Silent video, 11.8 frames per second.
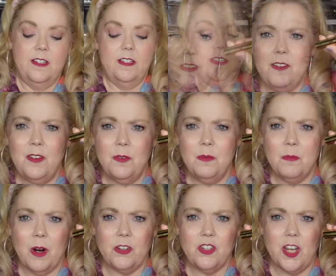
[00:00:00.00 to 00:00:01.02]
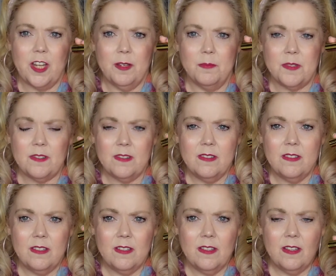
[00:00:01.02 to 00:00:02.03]
the new Marc Jacobs
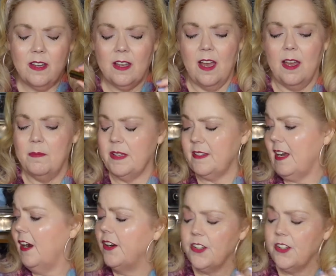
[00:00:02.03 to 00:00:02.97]
uh, mascara.